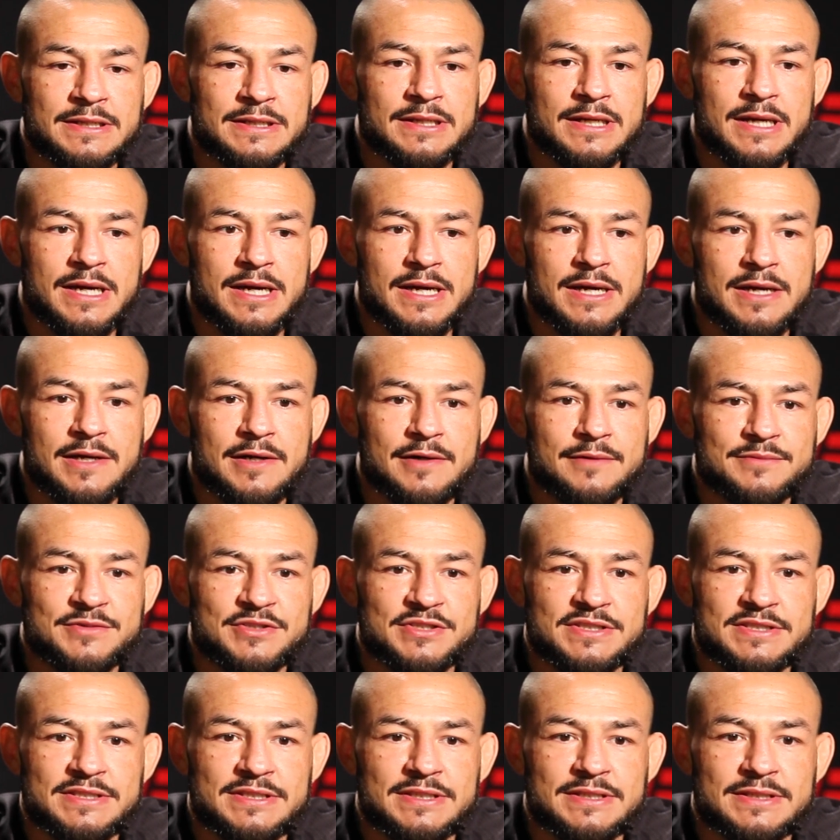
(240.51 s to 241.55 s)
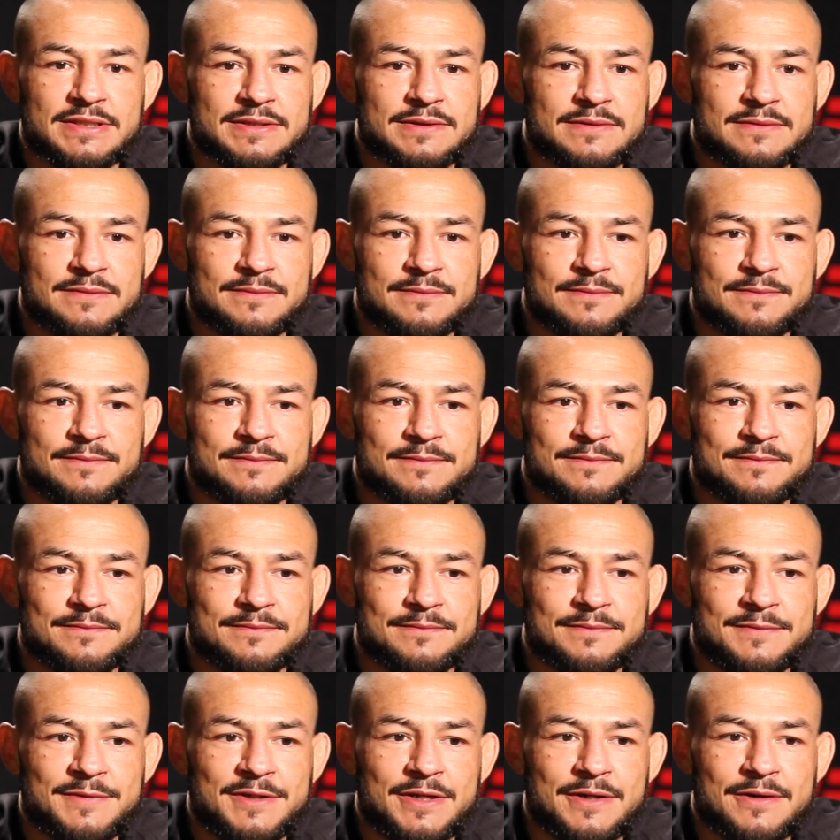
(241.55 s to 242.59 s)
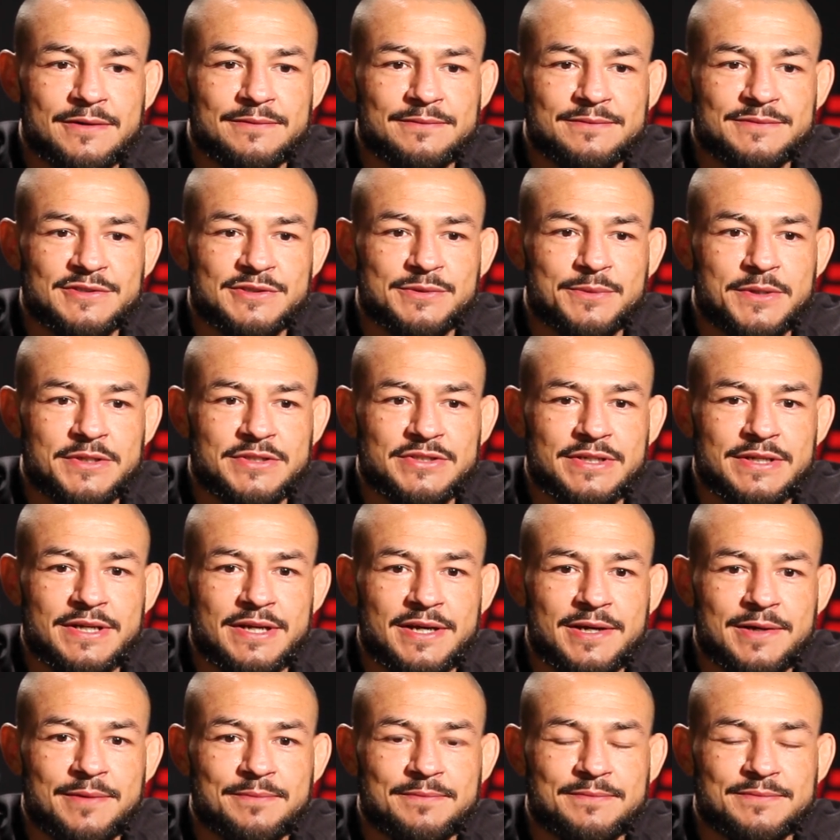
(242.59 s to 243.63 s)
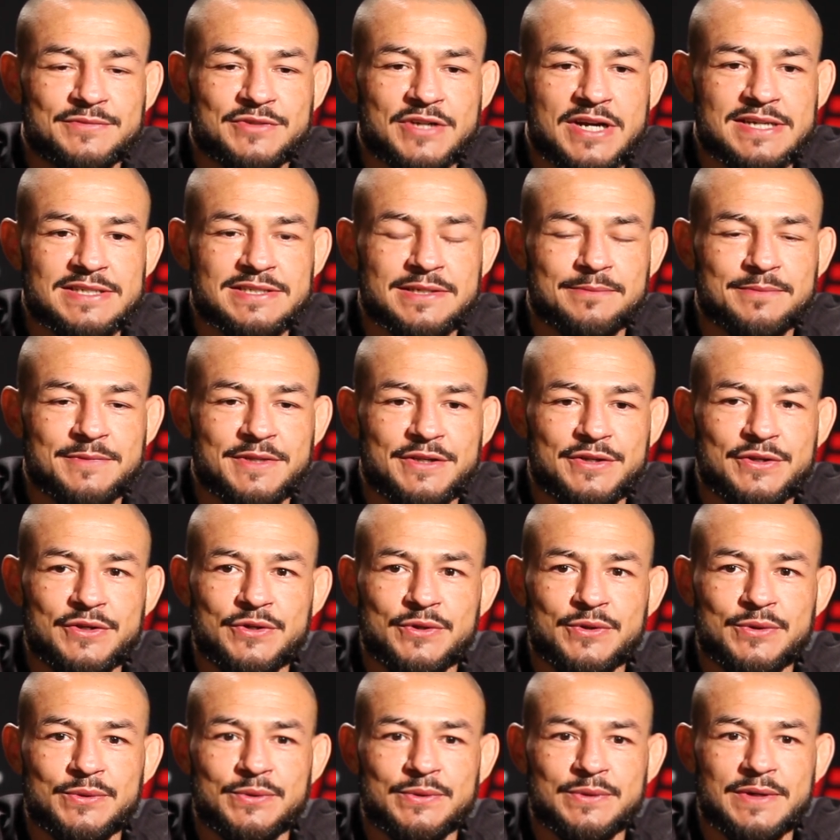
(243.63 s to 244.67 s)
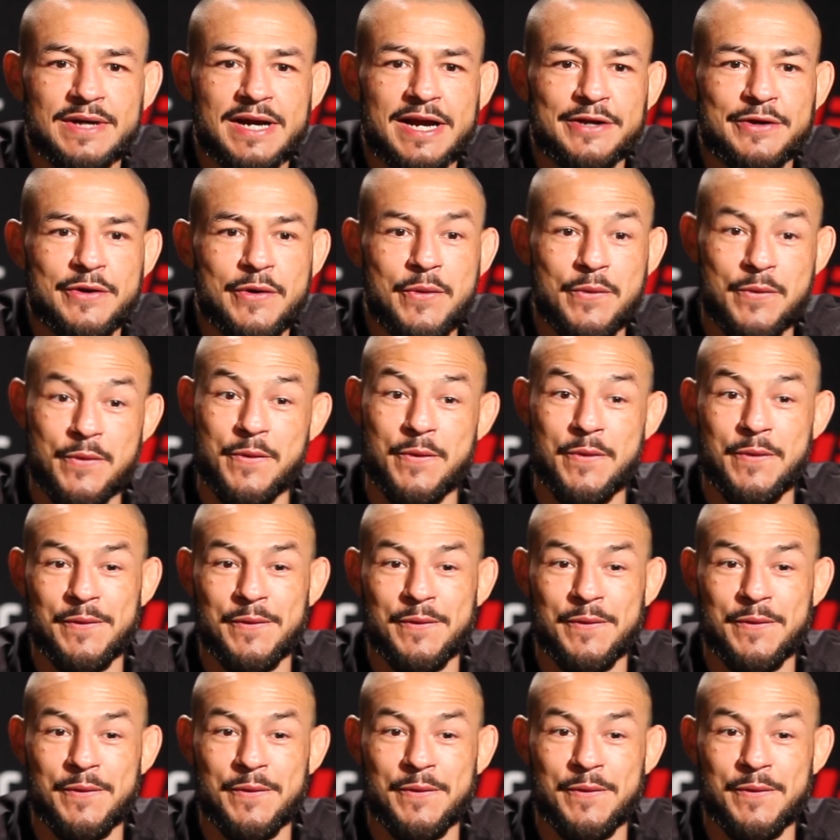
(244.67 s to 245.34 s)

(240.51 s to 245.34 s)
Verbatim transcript: um, just to, you know, switch it up, try something new. I don't,